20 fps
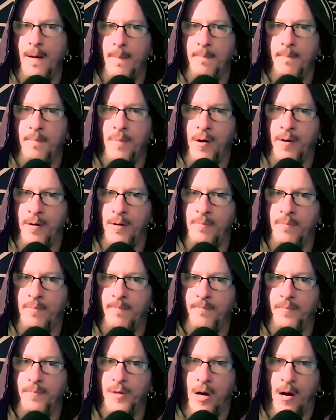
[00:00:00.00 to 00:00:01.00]
modern
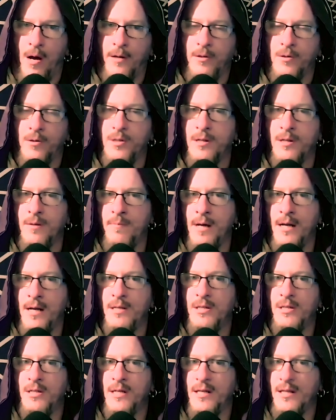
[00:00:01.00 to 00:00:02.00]
doctors and the
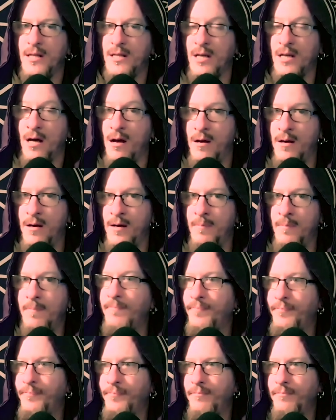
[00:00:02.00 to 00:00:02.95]
medicine at the time